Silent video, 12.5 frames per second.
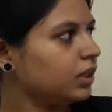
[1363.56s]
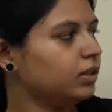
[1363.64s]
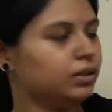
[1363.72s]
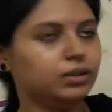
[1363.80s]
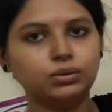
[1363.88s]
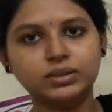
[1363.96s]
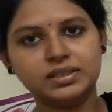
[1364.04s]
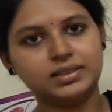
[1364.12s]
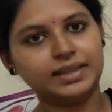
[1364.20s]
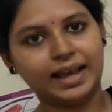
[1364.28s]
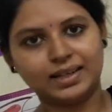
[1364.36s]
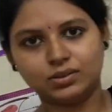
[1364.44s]
do
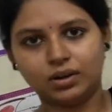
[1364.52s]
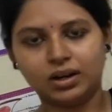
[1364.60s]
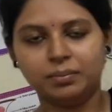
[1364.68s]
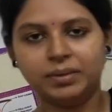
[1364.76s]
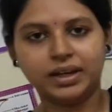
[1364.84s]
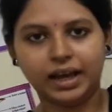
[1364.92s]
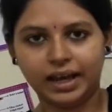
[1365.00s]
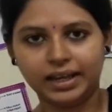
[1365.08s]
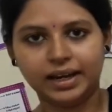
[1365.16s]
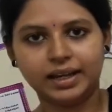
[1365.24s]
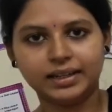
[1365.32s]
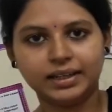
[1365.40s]
this taxonomic
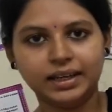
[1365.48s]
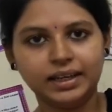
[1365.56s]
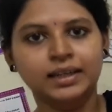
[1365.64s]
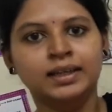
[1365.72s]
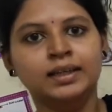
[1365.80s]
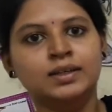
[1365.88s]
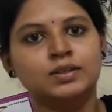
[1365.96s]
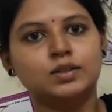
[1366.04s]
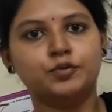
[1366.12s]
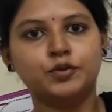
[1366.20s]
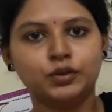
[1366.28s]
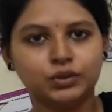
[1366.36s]
hierarchy.
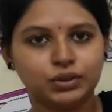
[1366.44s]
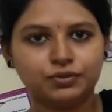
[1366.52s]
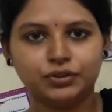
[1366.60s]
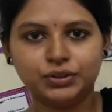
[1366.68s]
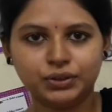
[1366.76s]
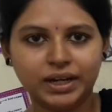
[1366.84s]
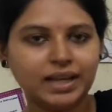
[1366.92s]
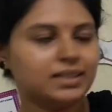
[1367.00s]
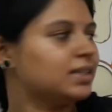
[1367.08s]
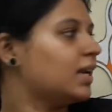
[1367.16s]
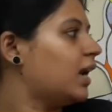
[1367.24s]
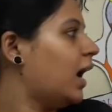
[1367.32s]
So for
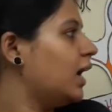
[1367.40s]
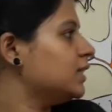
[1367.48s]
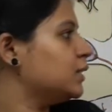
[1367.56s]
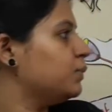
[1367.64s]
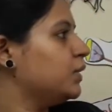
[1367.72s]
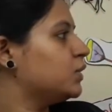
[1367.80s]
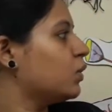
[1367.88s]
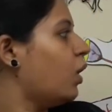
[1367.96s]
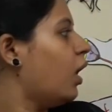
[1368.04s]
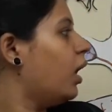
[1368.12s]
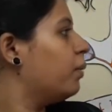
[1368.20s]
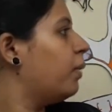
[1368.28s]
today's class, we
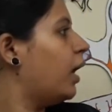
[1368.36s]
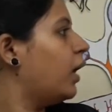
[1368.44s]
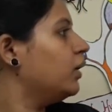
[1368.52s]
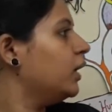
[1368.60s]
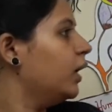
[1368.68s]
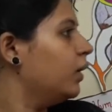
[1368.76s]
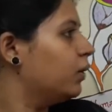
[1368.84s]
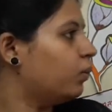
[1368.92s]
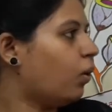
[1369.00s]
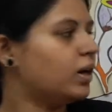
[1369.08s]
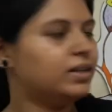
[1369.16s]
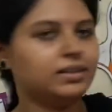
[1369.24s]
saw about
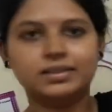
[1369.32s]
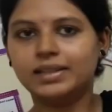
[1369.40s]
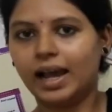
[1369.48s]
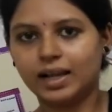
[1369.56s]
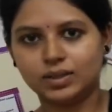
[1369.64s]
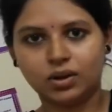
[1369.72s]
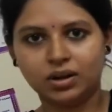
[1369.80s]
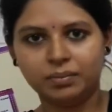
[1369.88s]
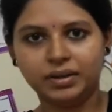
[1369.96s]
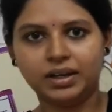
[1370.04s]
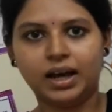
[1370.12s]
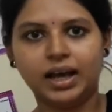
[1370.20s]
what is
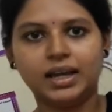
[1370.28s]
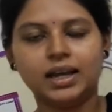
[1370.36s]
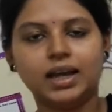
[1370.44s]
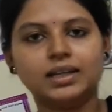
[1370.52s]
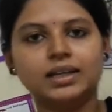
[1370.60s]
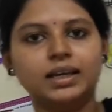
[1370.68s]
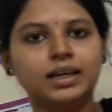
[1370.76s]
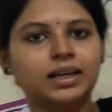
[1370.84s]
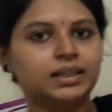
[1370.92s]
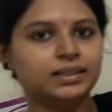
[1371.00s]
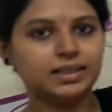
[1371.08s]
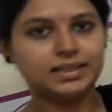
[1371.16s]
taxonomic hierarchy,
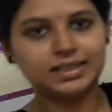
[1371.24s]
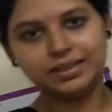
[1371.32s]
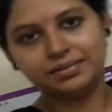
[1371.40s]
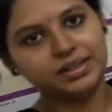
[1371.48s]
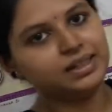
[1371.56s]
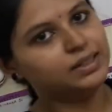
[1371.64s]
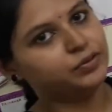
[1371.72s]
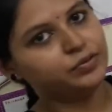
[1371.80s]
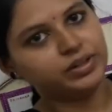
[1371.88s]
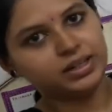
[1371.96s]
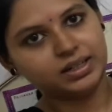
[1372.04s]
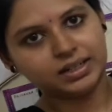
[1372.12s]
the 7
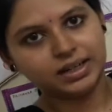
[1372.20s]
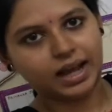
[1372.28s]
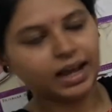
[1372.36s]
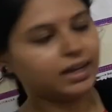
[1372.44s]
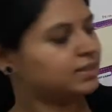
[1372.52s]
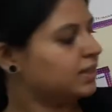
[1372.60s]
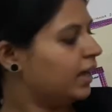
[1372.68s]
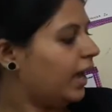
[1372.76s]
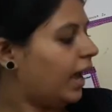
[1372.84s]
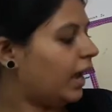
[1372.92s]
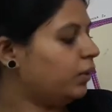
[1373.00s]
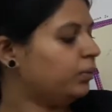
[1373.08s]
different ranks,
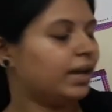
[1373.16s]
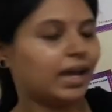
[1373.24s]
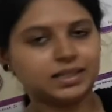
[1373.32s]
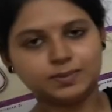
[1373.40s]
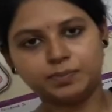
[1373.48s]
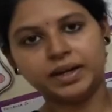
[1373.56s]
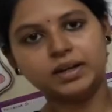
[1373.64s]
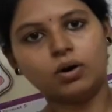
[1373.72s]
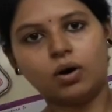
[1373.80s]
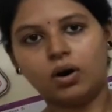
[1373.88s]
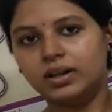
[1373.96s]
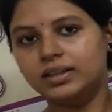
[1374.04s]
and we
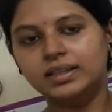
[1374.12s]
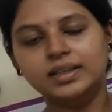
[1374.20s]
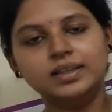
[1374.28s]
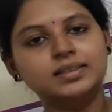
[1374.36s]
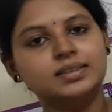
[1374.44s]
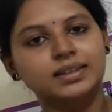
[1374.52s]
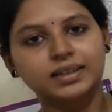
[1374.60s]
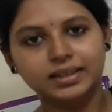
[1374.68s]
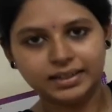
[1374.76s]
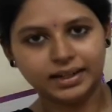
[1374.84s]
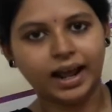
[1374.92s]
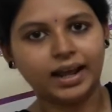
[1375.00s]
explained all these
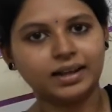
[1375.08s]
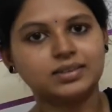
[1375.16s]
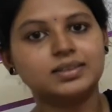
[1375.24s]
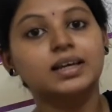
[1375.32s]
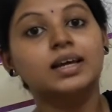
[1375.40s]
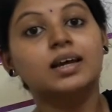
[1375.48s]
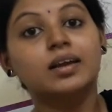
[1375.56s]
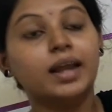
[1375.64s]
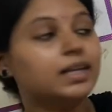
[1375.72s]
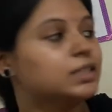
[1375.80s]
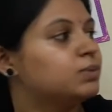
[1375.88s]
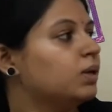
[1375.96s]
ranks.
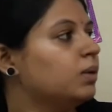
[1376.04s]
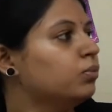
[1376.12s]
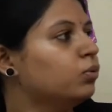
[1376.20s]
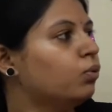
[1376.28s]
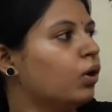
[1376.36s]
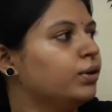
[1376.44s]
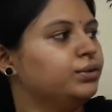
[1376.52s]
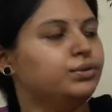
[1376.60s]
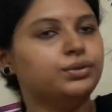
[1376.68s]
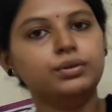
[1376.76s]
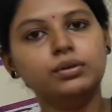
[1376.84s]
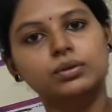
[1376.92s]
Next we will move on
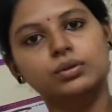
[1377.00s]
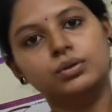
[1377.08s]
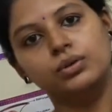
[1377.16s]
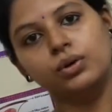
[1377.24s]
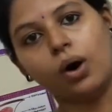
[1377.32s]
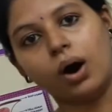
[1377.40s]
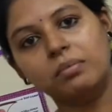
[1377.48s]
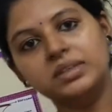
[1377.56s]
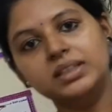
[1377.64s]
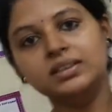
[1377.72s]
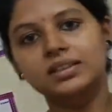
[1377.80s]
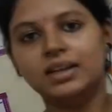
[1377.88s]
to
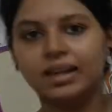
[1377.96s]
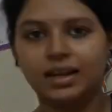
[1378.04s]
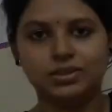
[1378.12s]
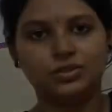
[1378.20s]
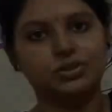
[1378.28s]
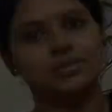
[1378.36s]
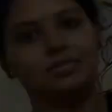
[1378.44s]
nomenclature.